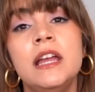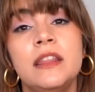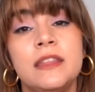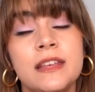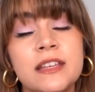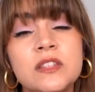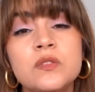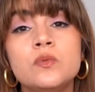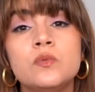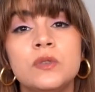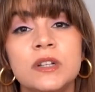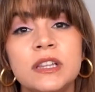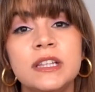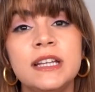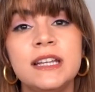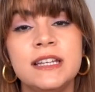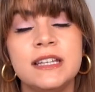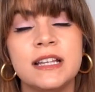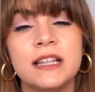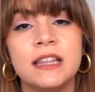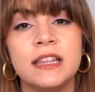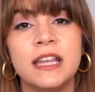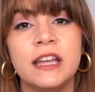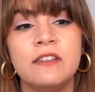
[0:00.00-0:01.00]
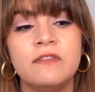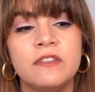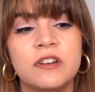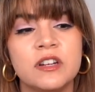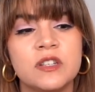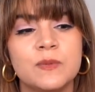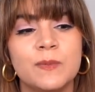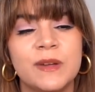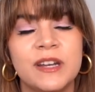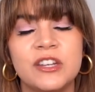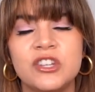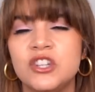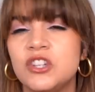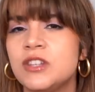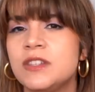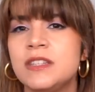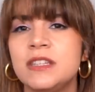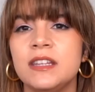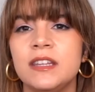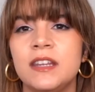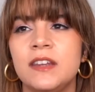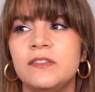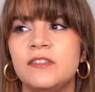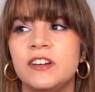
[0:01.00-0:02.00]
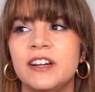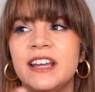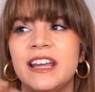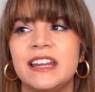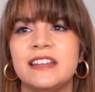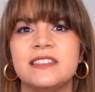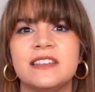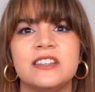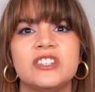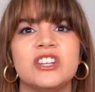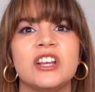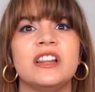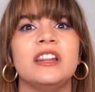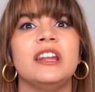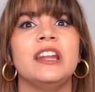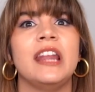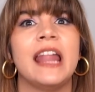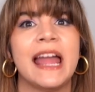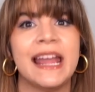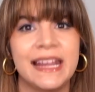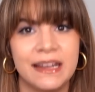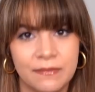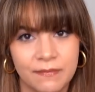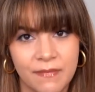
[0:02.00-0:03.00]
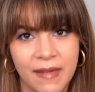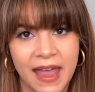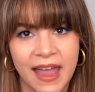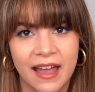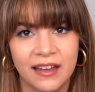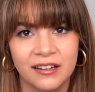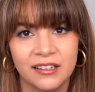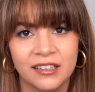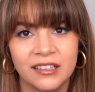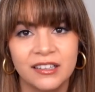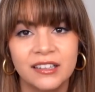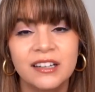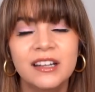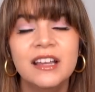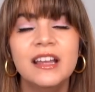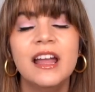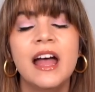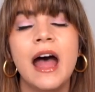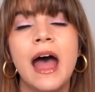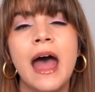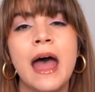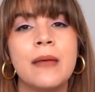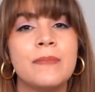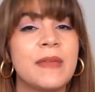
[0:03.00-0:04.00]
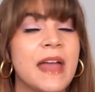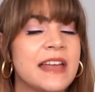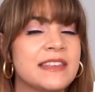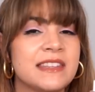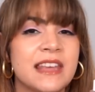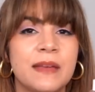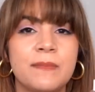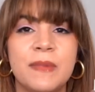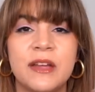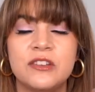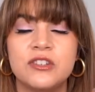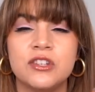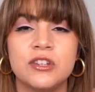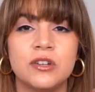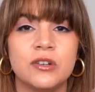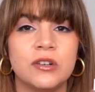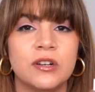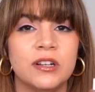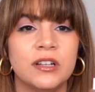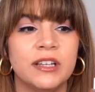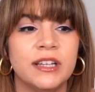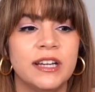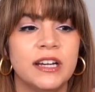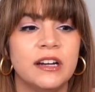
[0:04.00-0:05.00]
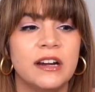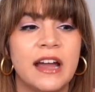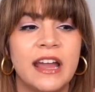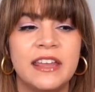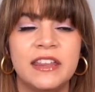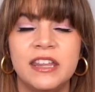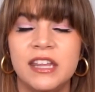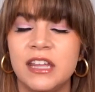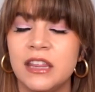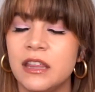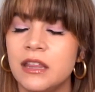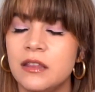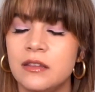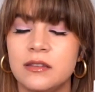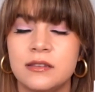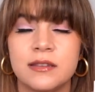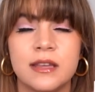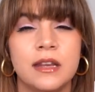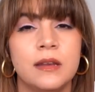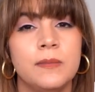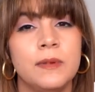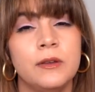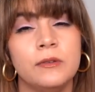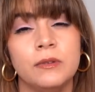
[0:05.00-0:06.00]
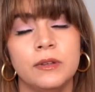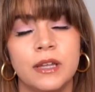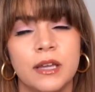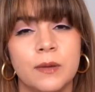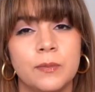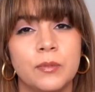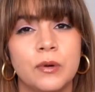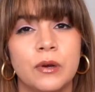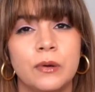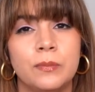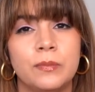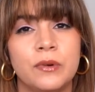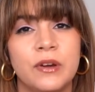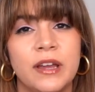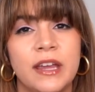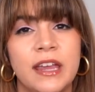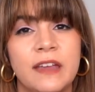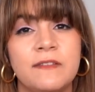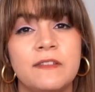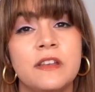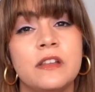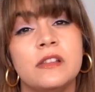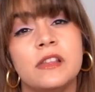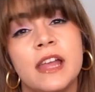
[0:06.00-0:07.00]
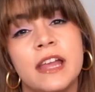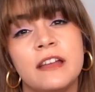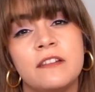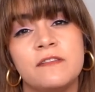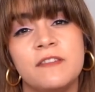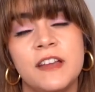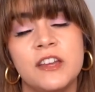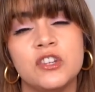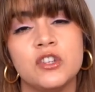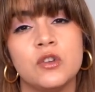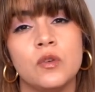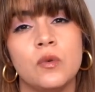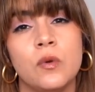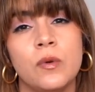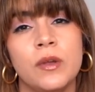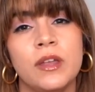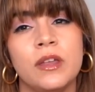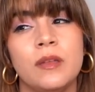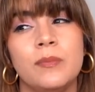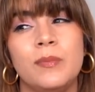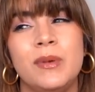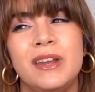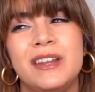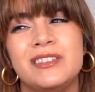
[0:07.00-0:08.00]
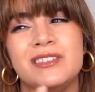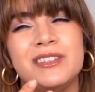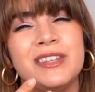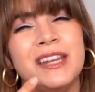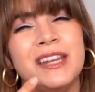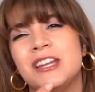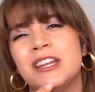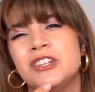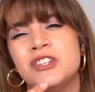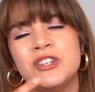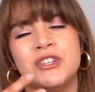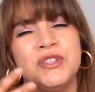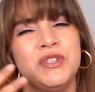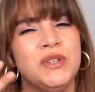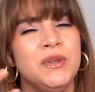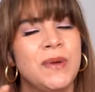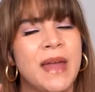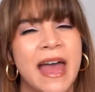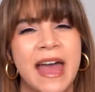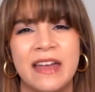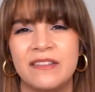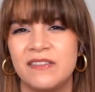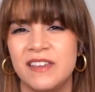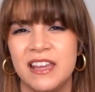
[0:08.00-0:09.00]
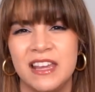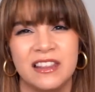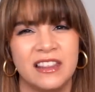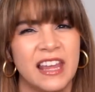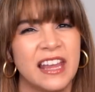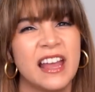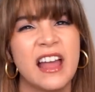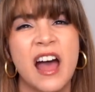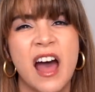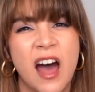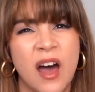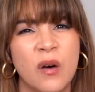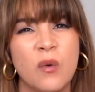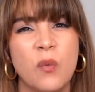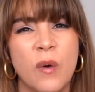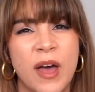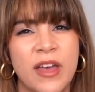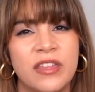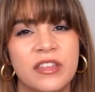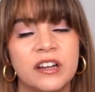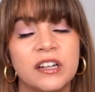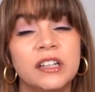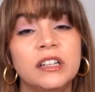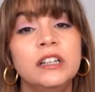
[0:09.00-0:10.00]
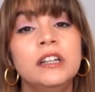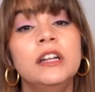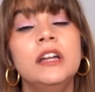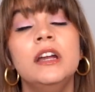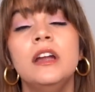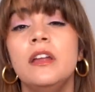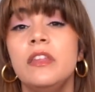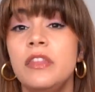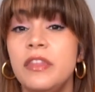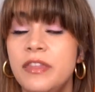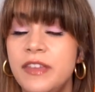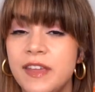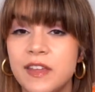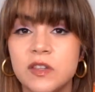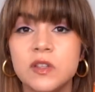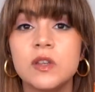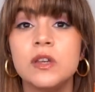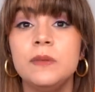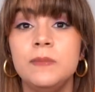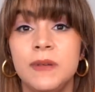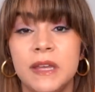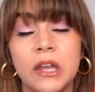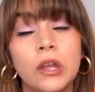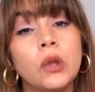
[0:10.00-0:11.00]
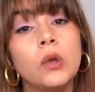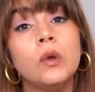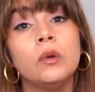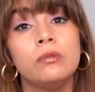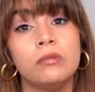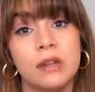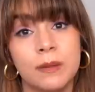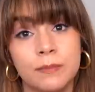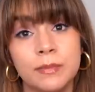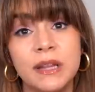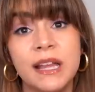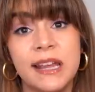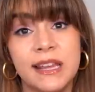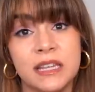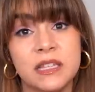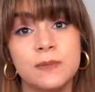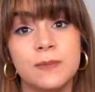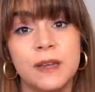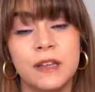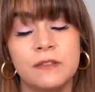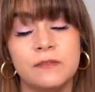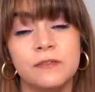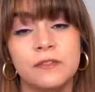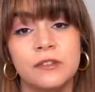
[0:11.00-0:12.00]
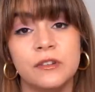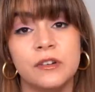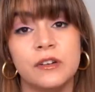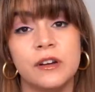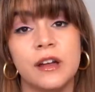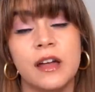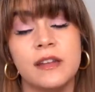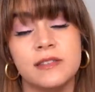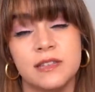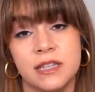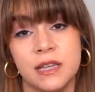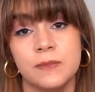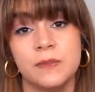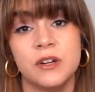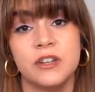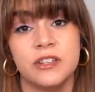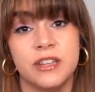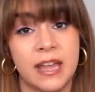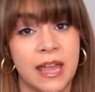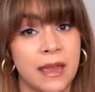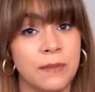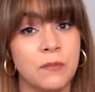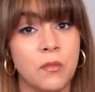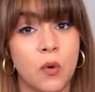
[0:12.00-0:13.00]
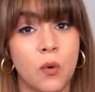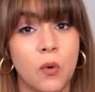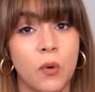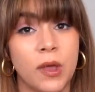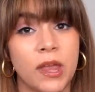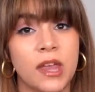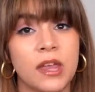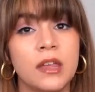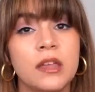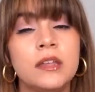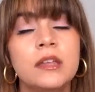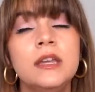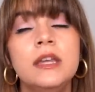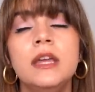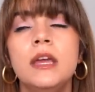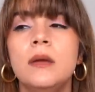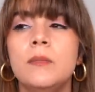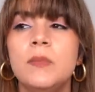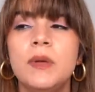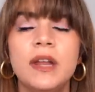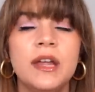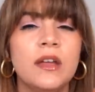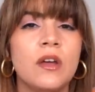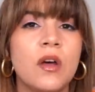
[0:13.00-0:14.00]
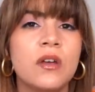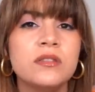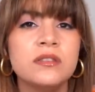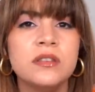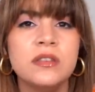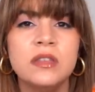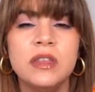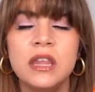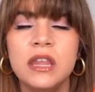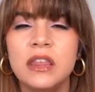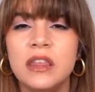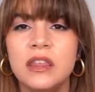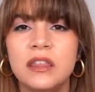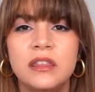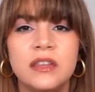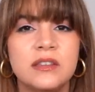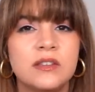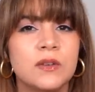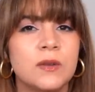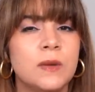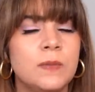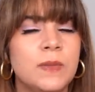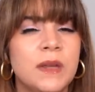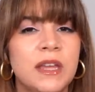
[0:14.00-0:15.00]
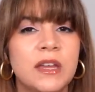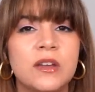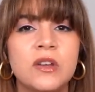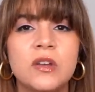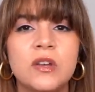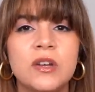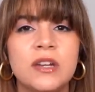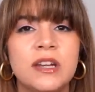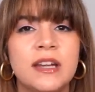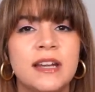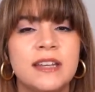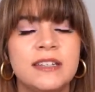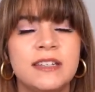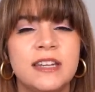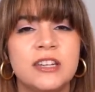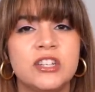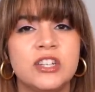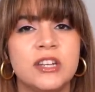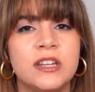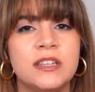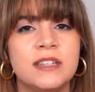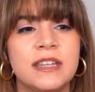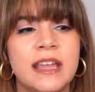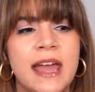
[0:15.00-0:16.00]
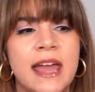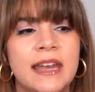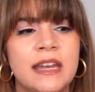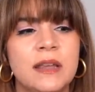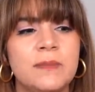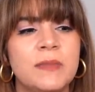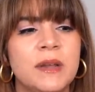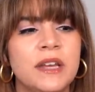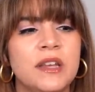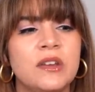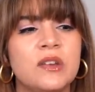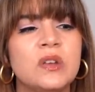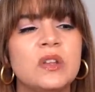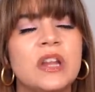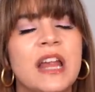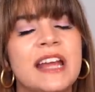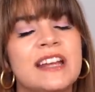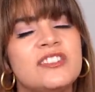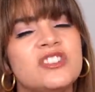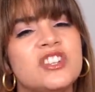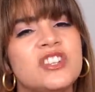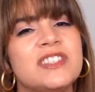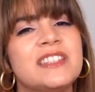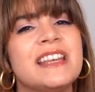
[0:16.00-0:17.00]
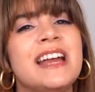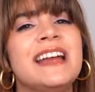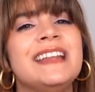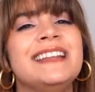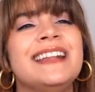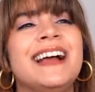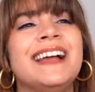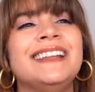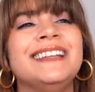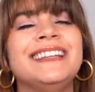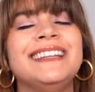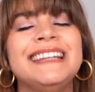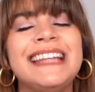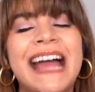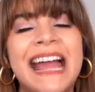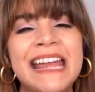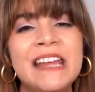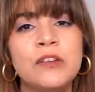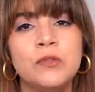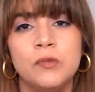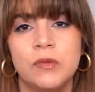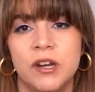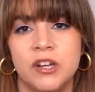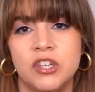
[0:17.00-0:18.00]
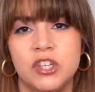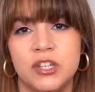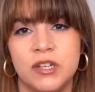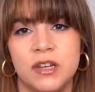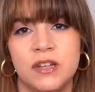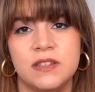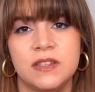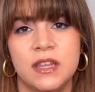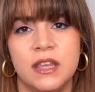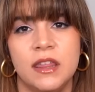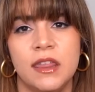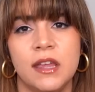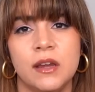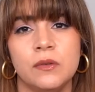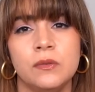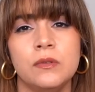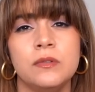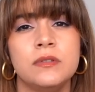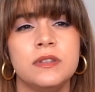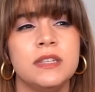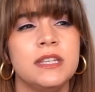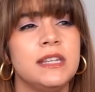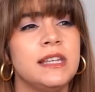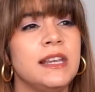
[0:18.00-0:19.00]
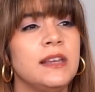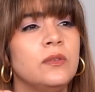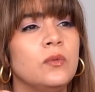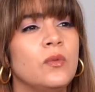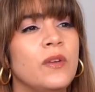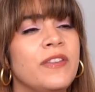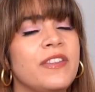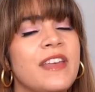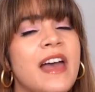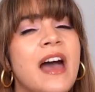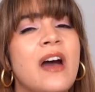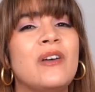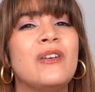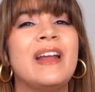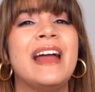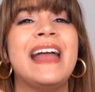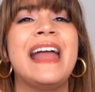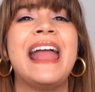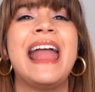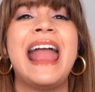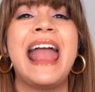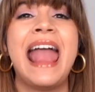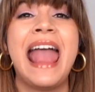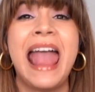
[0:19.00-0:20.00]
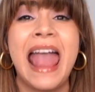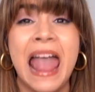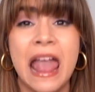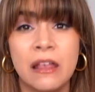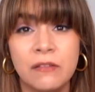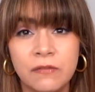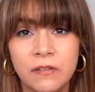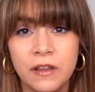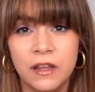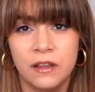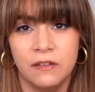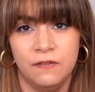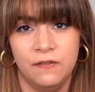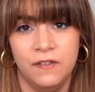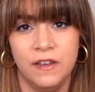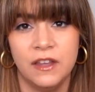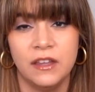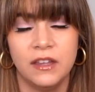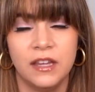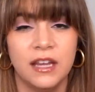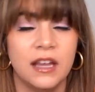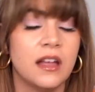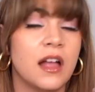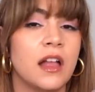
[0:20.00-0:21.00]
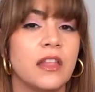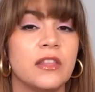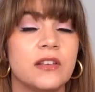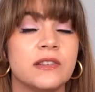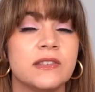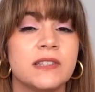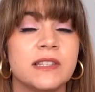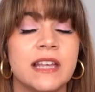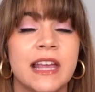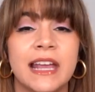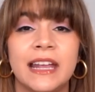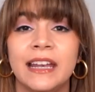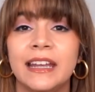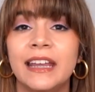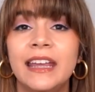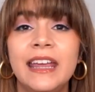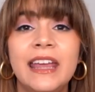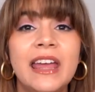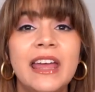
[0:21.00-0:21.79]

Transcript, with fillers: This really delivers, but it's just delivering in such a light manner. Um, as I mentioned earlier, I think that this is going to be really appropriate if you like facial oil oil, but it's it's just too heavy in like hot weather. This could be a good replacement for a summertime oil. But I also think that this could be a good addition to anybody who likes just a, a light richness in their routine without a heavy feeling on the skin.